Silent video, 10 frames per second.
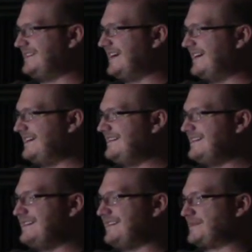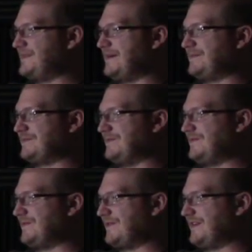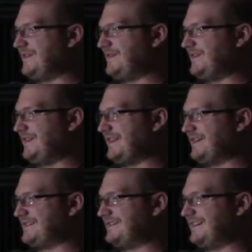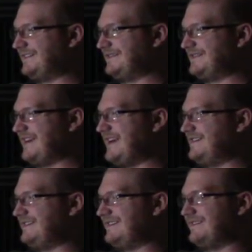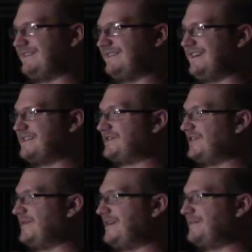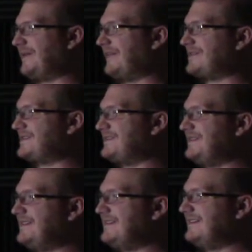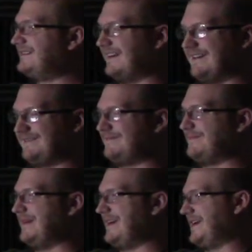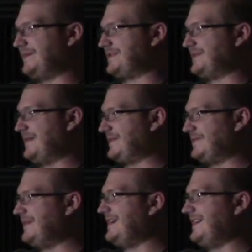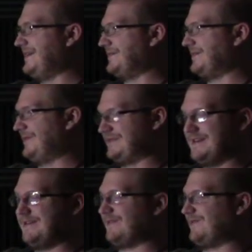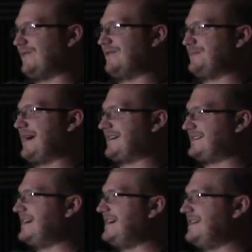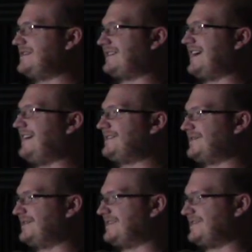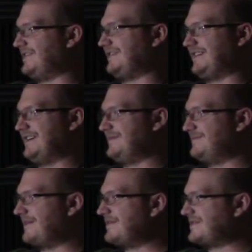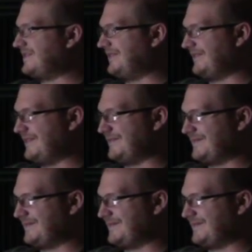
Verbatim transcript: day. His papers between forty and fifty thousand dollars, and he has so many perks. Yep. Like being able to smoke the weed he rolls, going backstage to concerts and shit, getting merch he and all goes that.